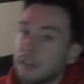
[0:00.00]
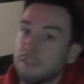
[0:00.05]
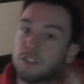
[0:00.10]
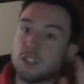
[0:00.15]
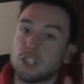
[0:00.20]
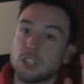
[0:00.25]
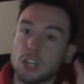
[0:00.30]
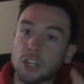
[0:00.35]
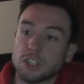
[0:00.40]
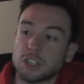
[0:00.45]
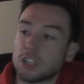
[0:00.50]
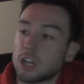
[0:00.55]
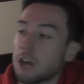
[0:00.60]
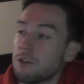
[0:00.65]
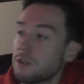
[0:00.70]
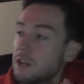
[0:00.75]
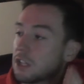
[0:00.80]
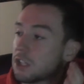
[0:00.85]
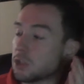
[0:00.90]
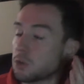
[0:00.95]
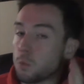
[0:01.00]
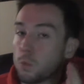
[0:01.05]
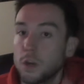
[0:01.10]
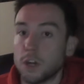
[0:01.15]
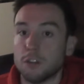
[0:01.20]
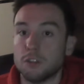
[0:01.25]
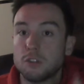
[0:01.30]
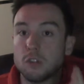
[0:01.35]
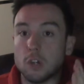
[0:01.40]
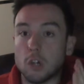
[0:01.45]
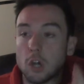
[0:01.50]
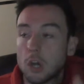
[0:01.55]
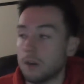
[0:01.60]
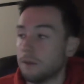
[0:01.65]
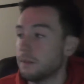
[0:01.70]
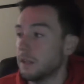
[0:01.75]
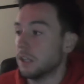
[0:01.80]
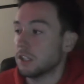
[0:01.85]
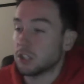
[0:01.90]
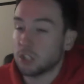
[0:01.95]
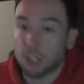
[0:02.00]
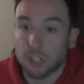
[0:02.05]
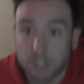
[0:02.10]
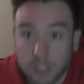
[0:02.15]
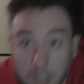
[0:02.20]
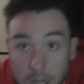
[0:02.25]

If it shuts down, I swear to go- Yeah, it shuts